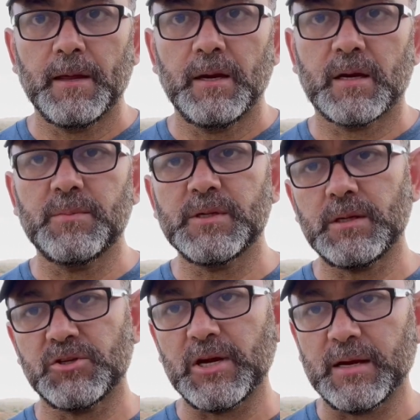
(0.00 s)
it comes in
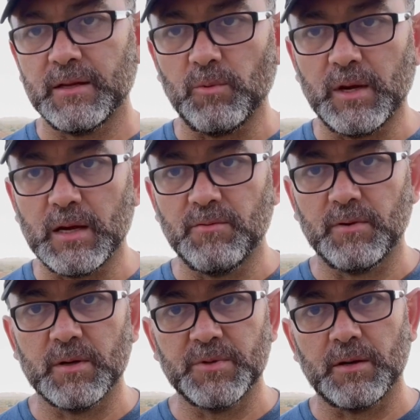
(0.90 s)
the chat that we have. It
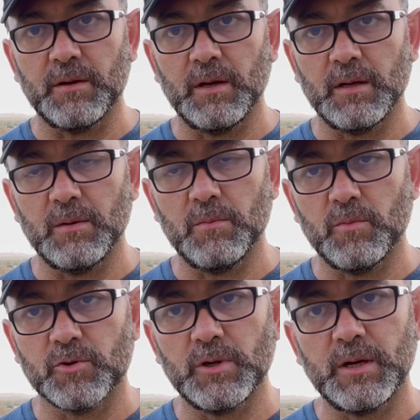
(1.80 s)
comes on.
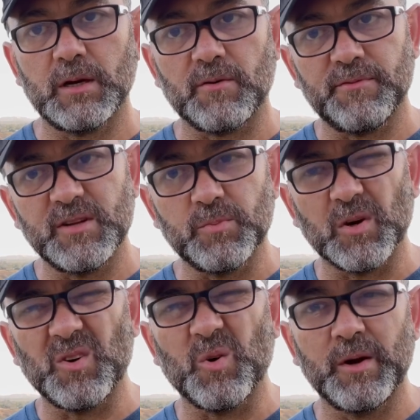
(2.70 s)
We're trying to get our
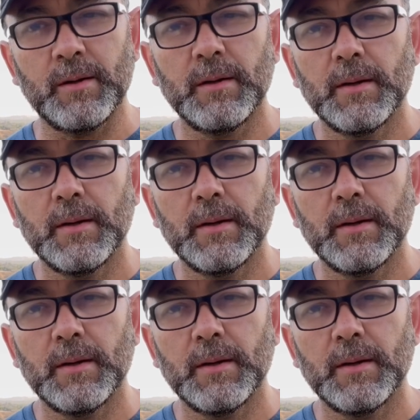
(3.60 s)
Facebook going,